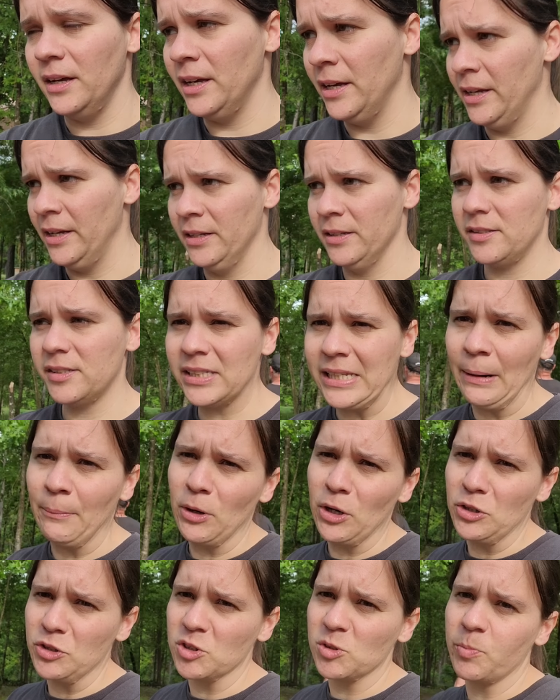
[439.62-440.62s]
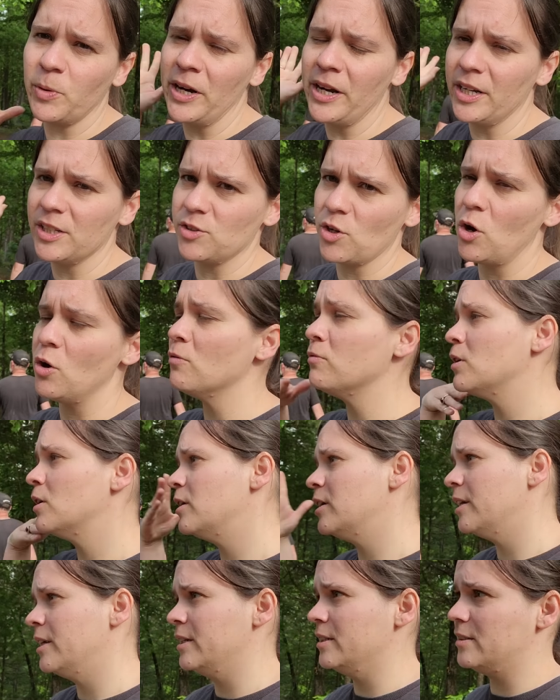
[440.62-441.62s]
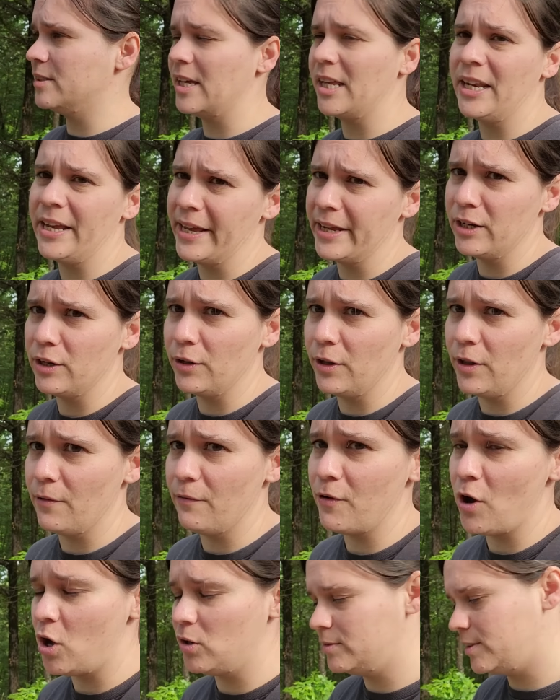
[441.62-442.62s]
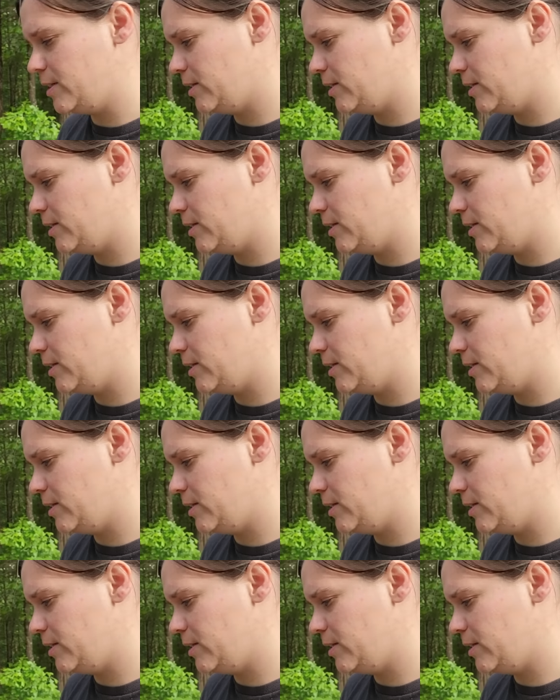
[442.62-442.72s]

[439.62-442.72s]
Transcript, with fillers: and summer and spring is over and it's getting into the fall